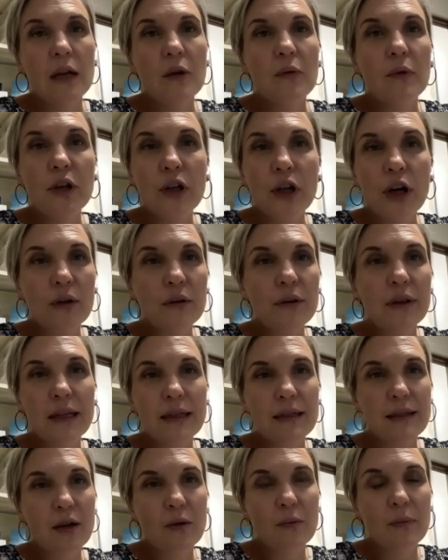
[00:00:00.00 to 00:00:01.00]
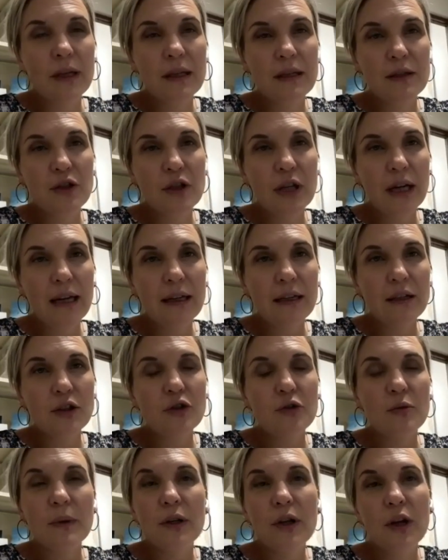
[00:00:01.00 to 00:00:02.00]
We know that's our biggest
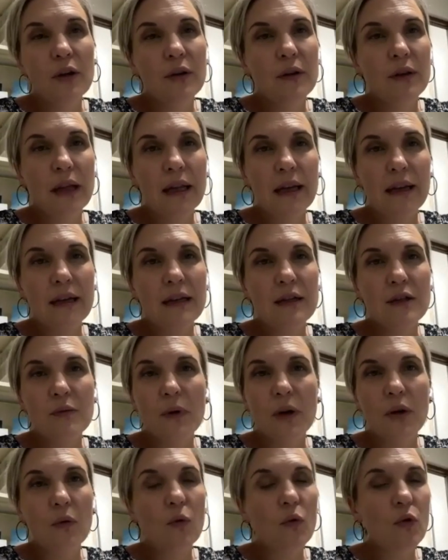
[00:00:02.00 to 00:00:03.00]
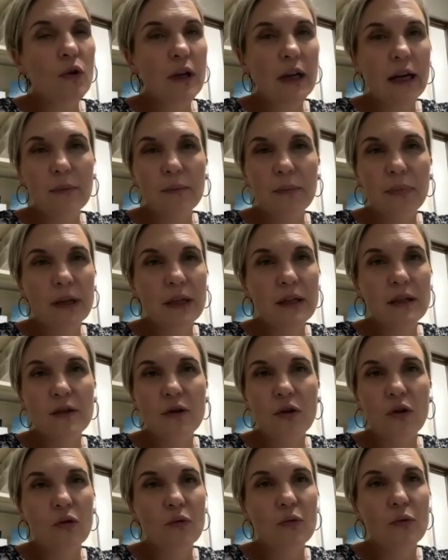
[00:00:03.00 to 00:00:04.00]
challenge. We know that is what all companies
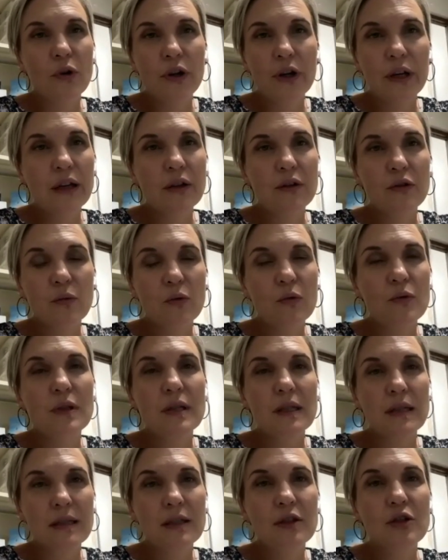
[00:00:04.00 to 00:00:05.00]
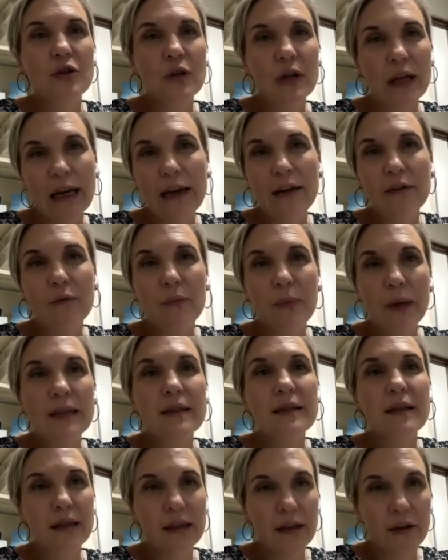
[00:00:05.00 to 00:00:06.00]
are working towards, is to have
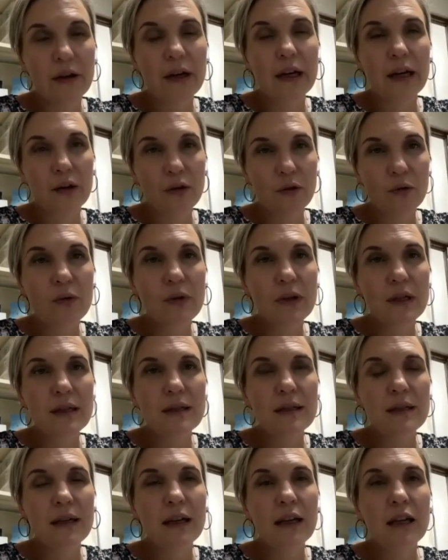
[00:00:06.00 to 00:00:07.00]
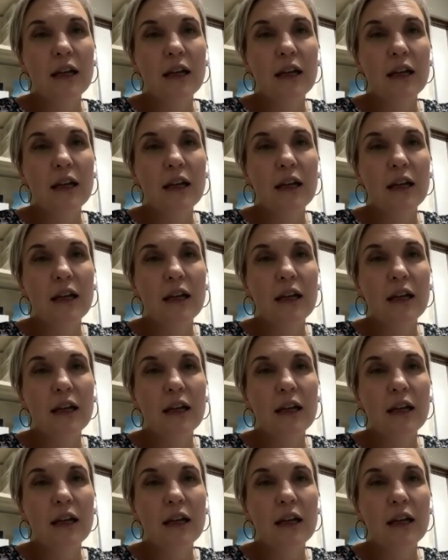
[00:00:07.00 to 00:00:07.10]
better hearing in noise.